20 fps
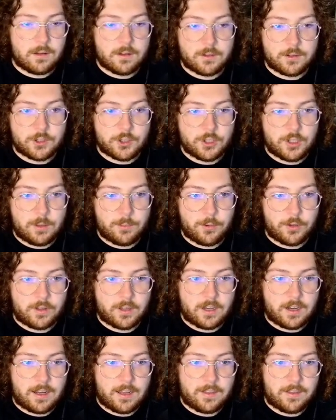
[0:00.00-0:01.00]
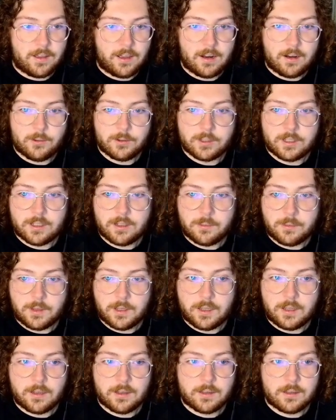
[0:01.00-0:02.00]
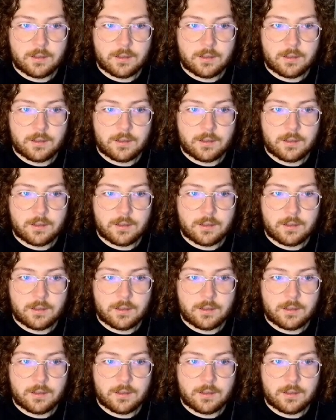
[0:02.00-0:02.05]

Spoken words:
cheaper than I thought it was going to be.